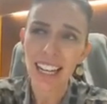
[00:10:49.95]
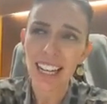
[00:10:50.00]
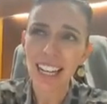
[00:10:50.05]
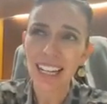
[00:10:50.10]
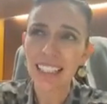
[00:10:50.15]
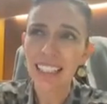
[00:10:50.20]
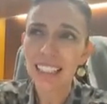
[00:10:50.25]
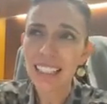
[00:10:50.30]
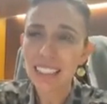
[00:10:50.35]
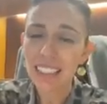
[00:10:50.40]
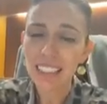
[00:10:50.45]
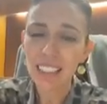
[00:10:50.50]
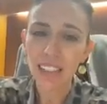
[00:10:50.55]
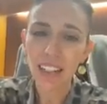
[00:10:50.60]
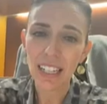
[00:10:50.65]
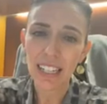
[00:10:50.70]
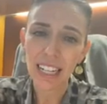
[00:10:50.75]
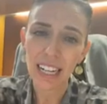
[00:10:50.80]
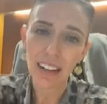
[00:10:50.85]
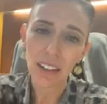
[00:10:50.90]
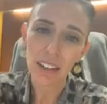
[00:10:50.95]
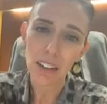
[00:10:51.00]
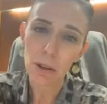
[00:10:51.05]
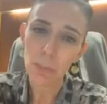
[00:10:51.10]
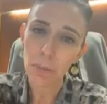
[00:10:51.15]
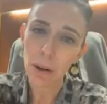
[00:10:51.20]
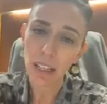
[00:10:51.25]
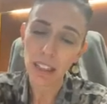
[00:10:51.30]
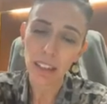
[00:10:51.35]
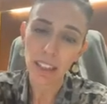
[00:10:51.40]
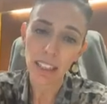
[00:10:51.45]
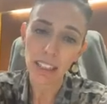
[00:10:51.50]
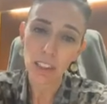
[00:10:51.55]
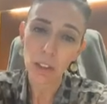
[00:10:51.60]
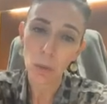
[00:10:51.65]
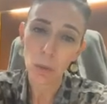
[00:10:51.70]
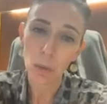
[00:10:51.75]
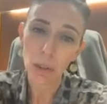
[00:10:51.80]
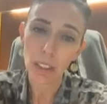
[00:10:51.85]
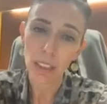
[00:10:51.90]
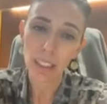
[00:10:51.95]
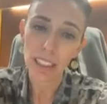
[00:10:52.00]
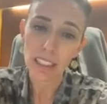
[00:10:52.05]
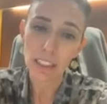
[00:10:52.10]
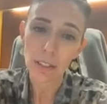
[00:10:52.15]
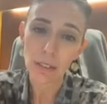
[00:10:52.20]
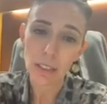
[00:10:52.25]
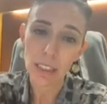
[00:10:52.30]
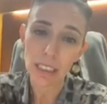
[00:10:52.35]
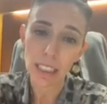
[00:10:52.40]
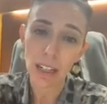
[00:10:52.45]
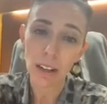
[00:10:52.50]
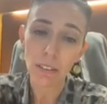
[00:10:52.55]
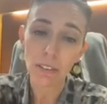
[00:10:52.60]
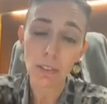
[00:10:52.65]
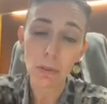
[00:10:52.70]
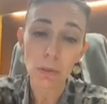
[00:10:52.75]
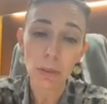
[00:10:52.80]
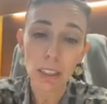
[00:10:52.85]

and then decide how you might like to organise yourselves.